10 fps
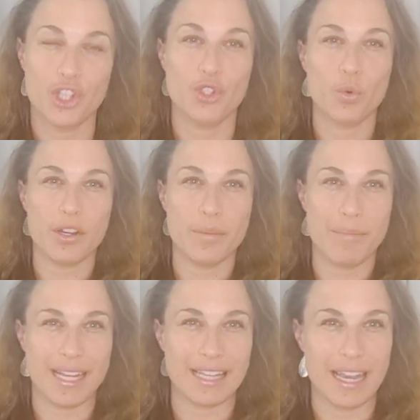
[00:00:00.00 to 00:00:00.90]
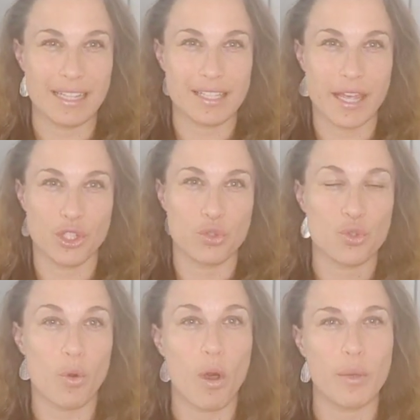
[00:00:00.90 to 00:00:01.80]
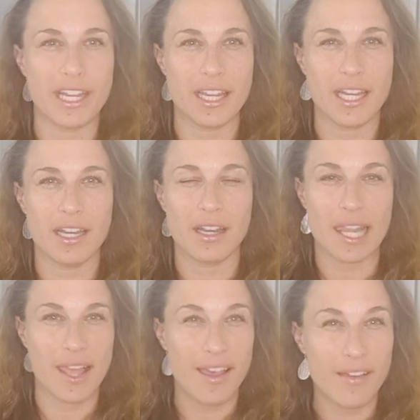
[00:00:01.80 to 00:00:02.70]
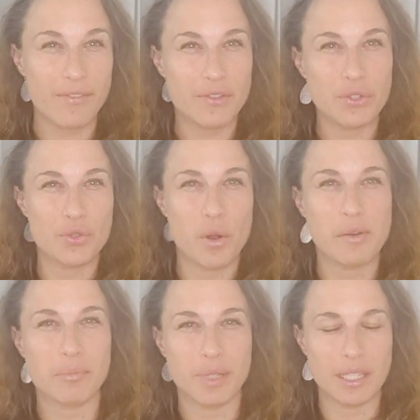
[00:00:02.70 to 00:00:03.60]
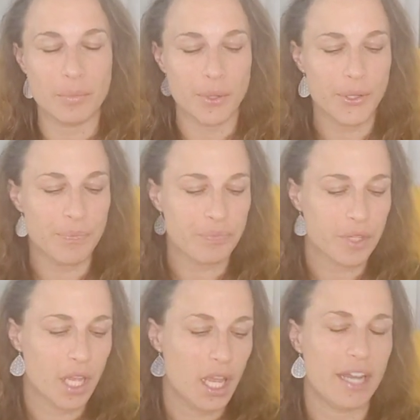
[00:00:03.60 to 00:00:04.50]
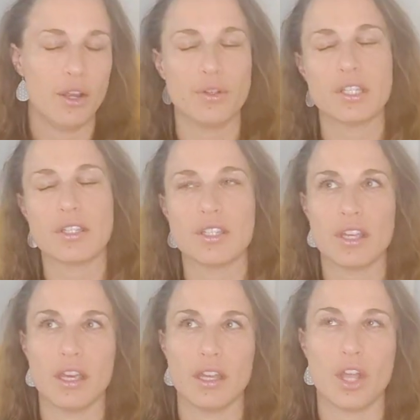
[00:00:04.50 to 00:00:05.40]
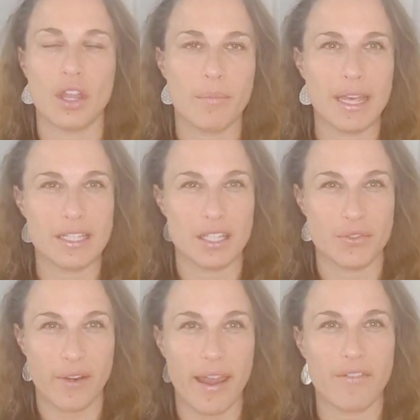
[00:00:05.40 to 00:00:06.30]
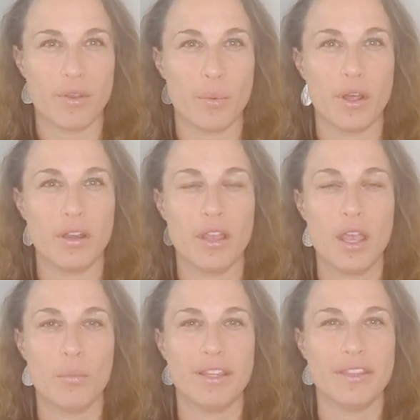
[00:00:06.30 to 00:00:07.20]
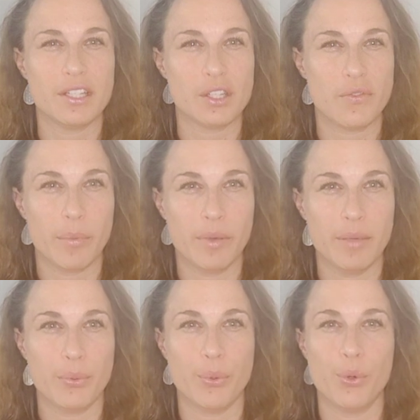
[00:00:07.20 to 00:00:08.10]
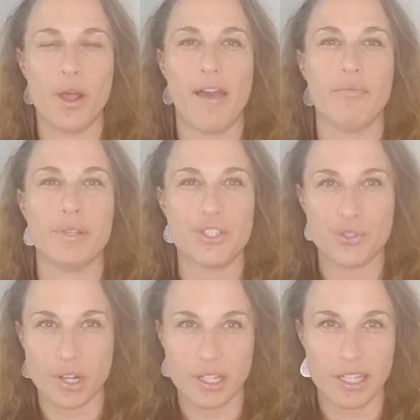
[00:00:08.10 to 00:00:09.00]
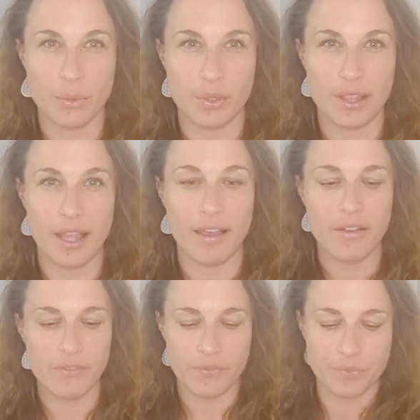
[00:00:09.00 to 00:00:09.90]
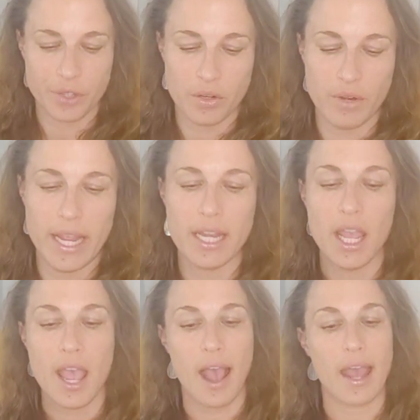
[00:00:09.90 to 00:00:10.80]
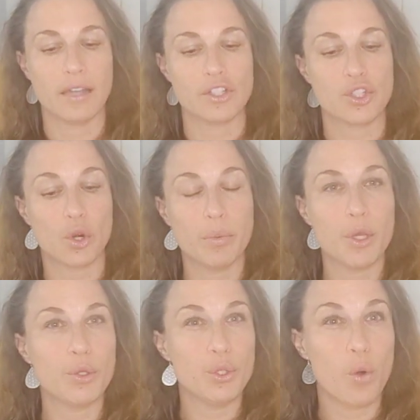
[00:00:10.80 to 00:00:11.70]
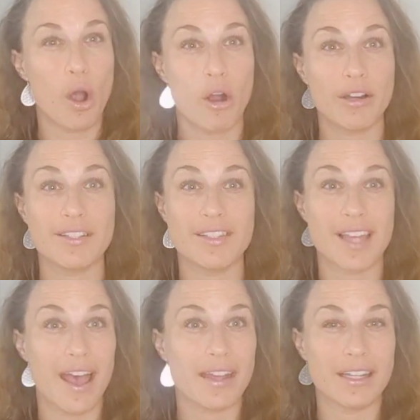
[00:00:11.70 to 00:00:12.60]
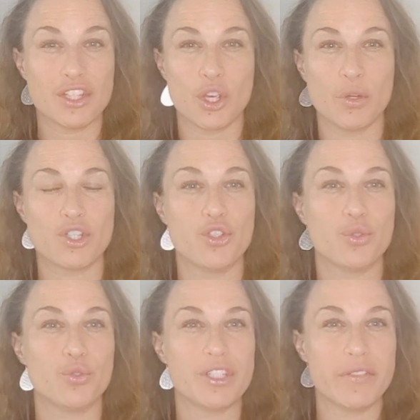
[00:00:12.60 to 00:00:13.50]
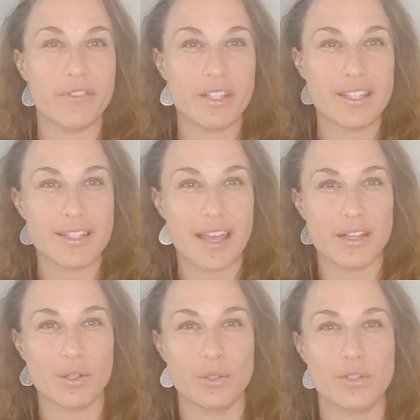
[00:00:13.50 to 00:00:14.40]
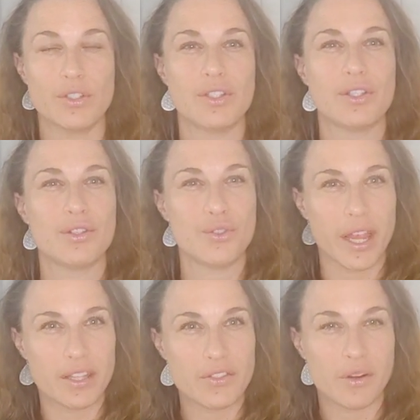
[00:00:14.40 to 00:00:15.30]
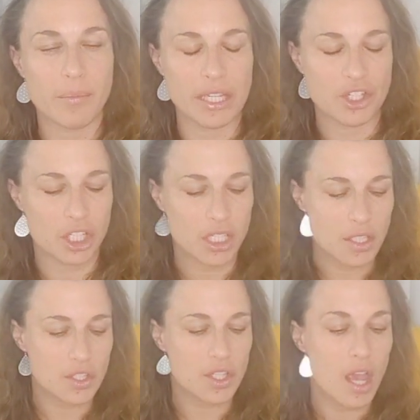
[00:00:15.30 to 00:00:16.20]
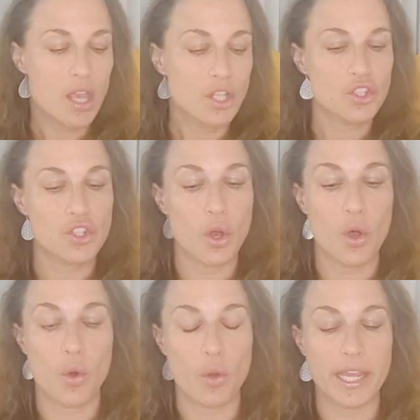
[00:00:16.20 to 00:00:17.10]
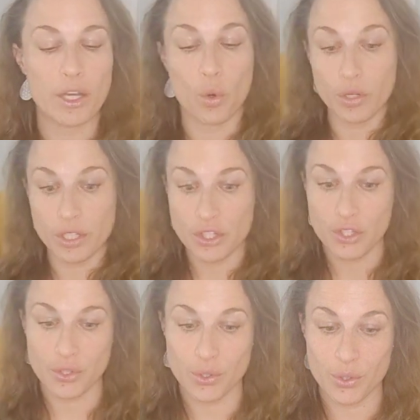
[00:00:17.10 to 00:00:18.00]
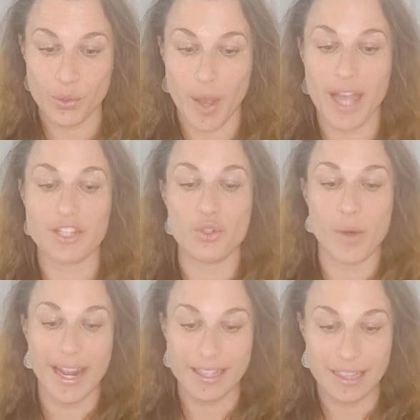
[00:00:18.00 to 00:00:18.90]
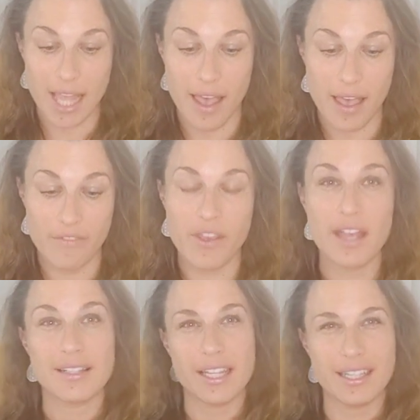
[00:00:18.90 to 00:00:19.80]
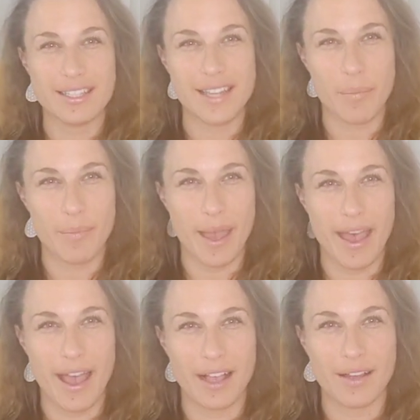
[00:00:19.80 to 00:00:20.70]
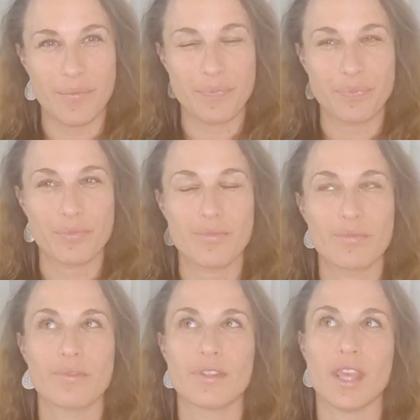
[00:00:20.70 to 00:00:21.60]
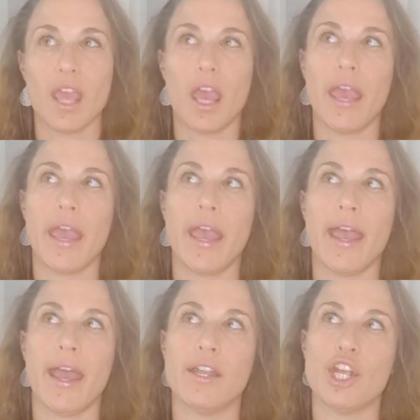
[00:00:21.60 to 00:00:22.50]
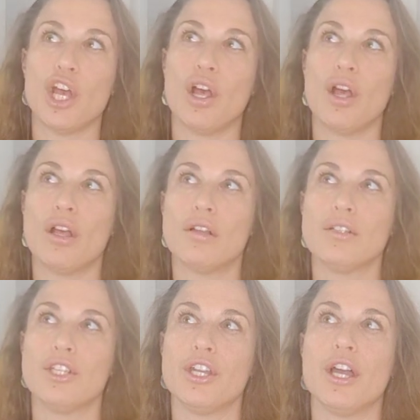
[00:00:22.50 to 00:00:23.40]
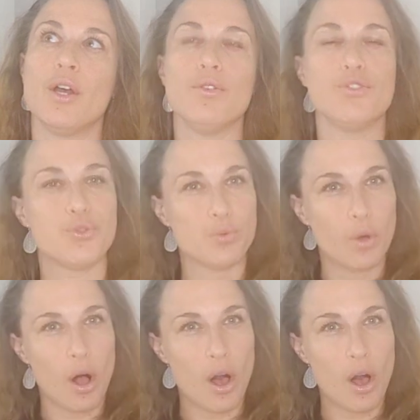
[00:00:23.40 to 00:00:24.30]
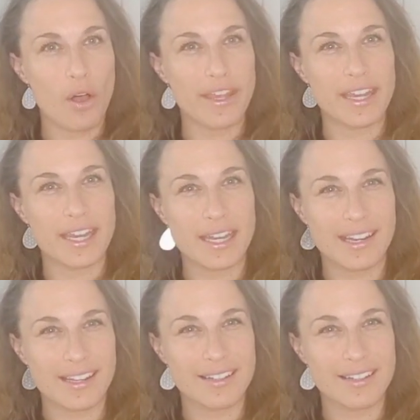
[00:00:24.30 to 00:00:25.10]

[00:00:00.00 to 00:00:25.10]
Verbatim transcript: You are the magnetic sign. You draw in love, you draw in people. I know this is a, not a message for everyone, but this is for people who have been struggling with love, right? And Scorpio, you are the sign that's going through different cycles, transformations. So, in order to attract love, take a step back and, you know, draw in